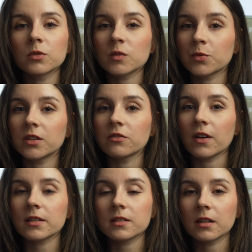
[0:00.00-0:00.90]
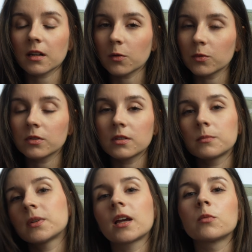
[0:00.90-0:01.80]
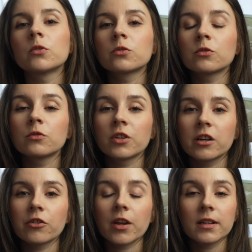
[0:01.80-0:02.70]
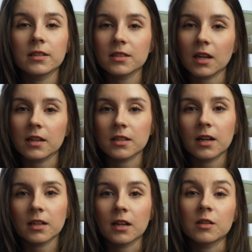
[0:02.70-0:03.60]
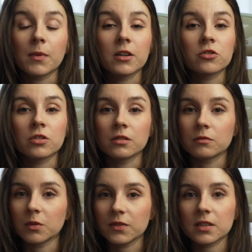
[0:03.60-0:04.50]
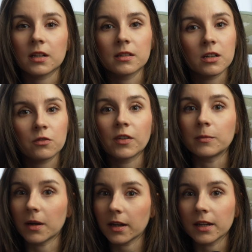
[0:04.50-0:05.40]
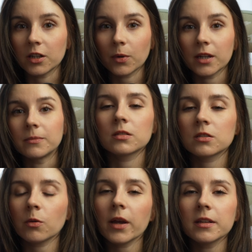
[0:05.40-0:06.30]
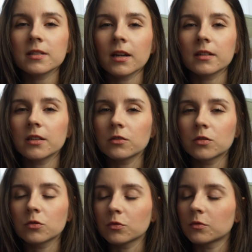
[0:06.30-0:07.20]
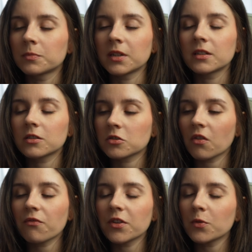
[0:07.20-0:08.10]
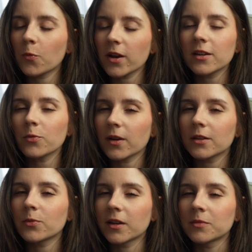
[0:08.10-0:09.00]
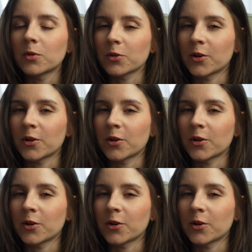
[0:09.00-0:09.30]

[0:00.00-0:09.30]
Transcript: was pretty fast and I wouldn't be able to recreate this exact animation with standard Figma anyway. So I decided to build something way more